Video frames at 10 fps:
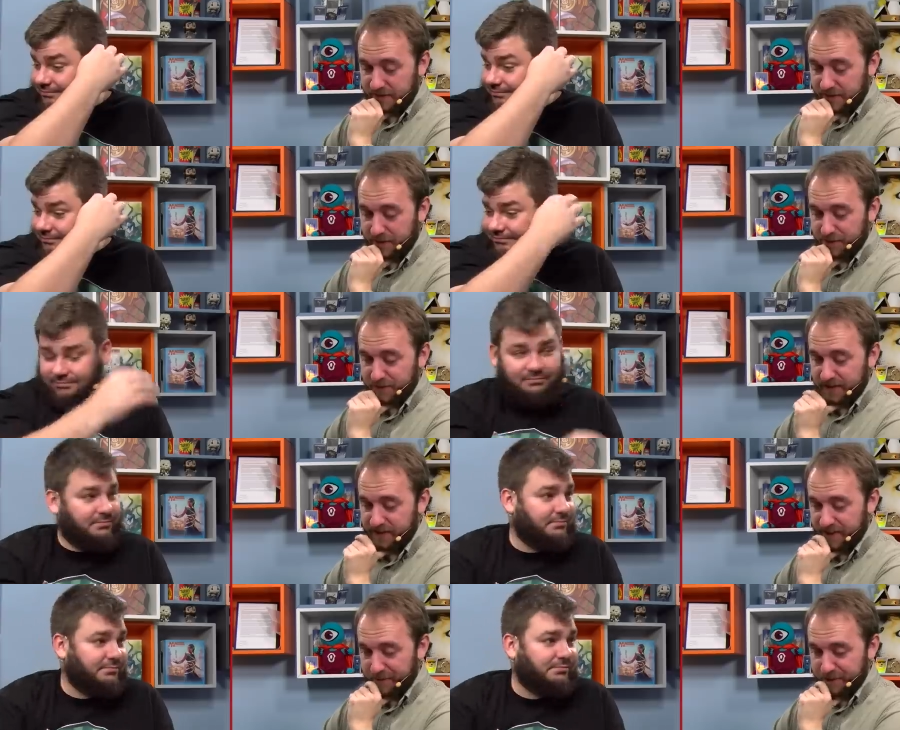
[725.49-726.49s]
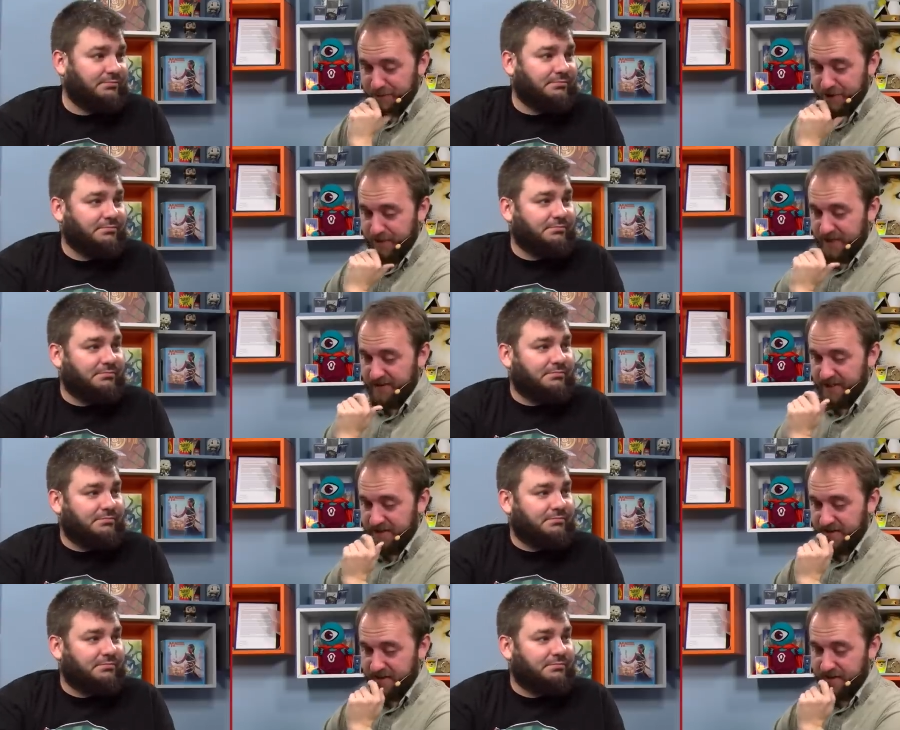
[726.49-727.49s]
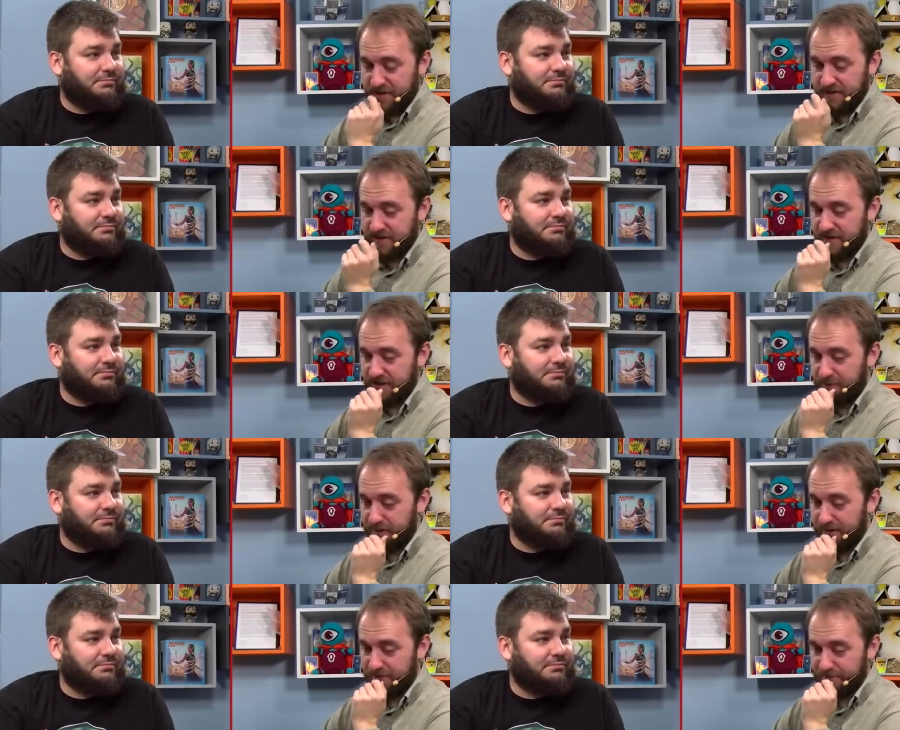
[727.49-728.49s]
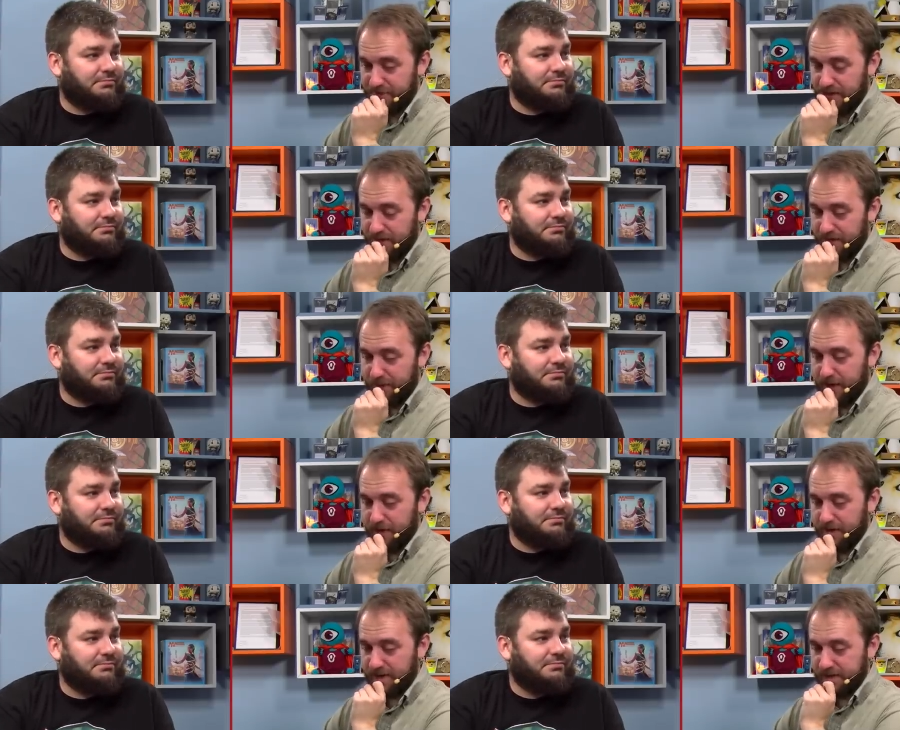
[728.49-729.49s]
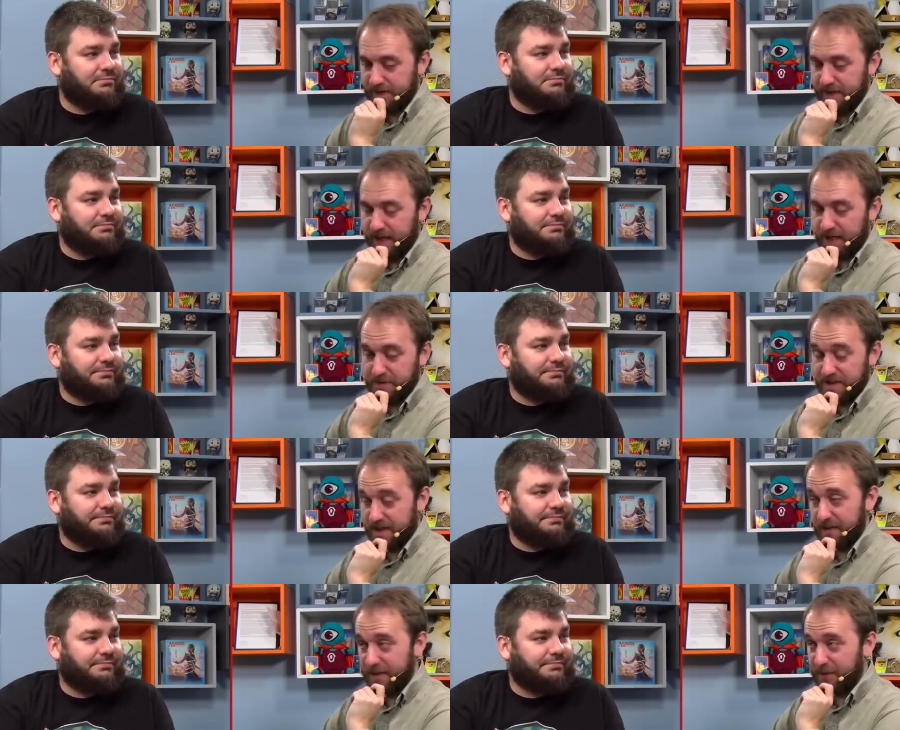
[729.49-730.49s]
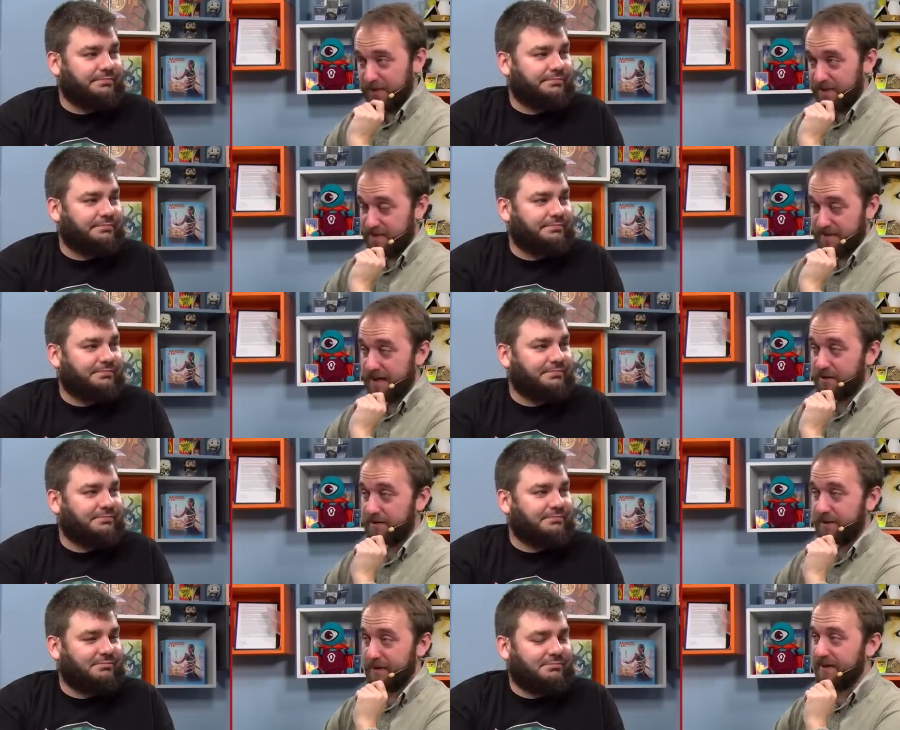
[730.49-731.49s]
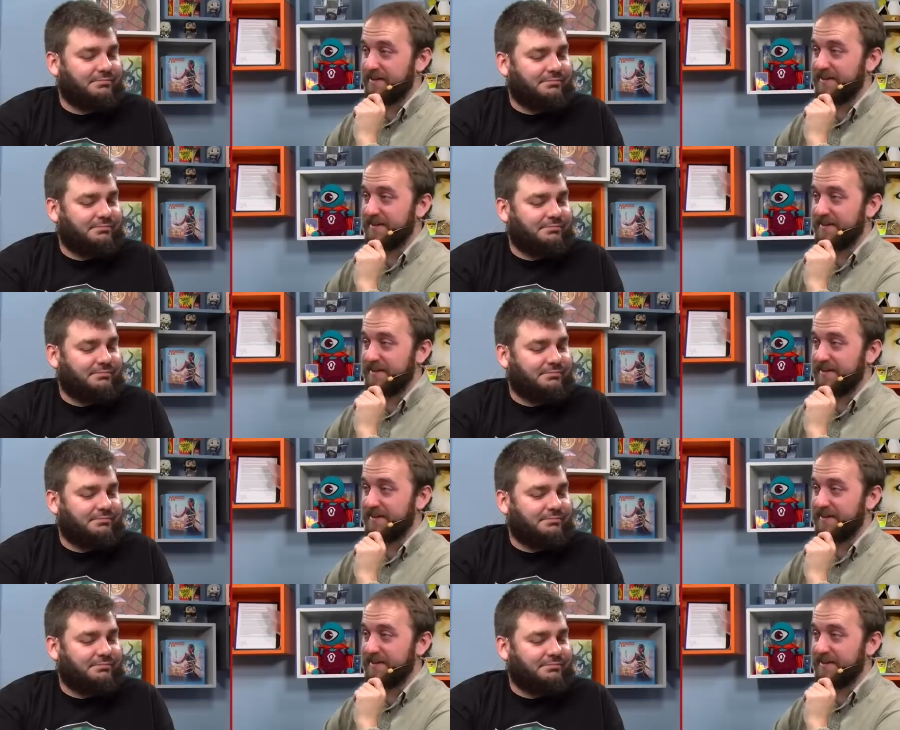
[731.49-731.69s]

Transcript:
Speaker 1: large amount of damage with their mana base and Thoughtseize anyway. In modern, like I'm just thinking about in standard them.